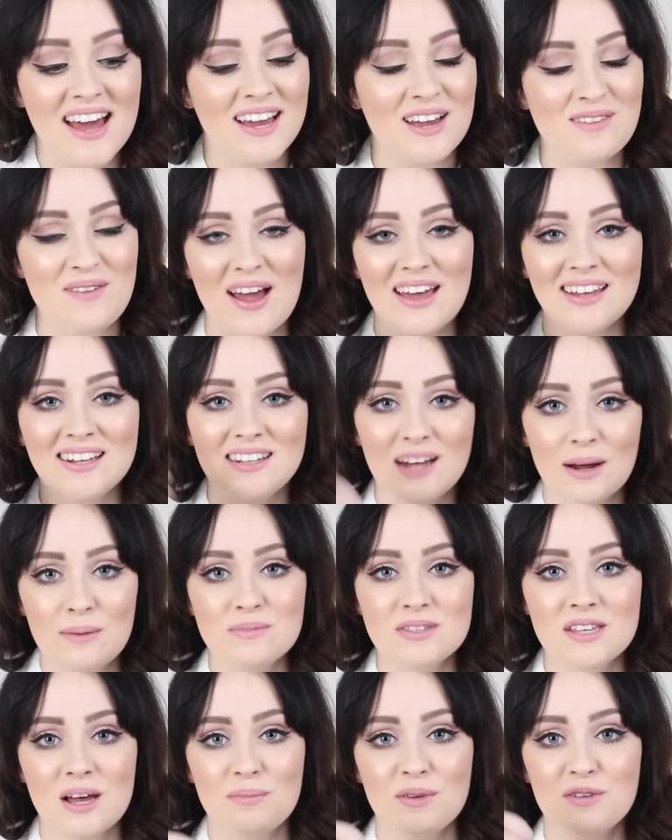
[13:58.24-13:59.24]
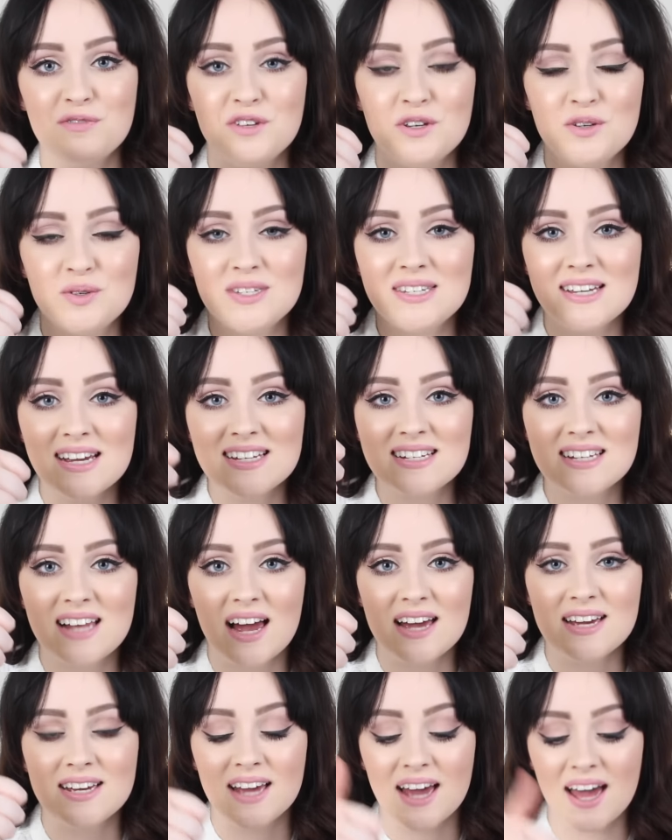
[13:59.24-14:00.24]
Give it a thumbs up if you did
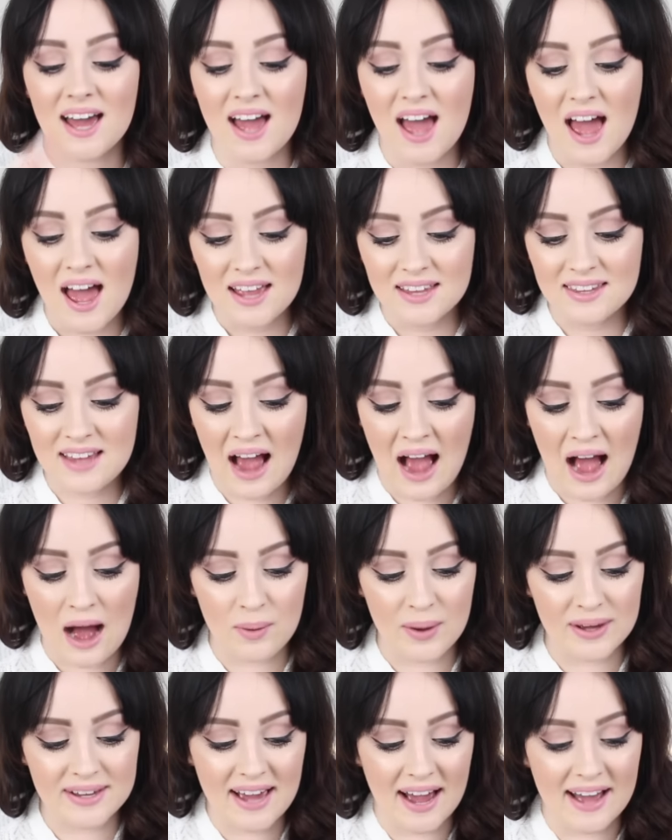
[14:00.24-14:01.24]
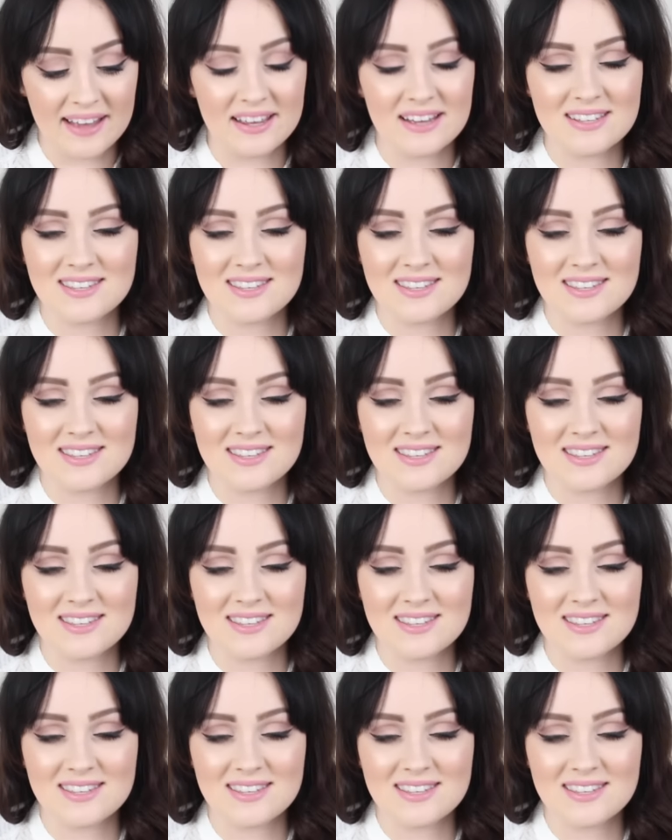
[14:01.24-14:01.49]
like it. Now again,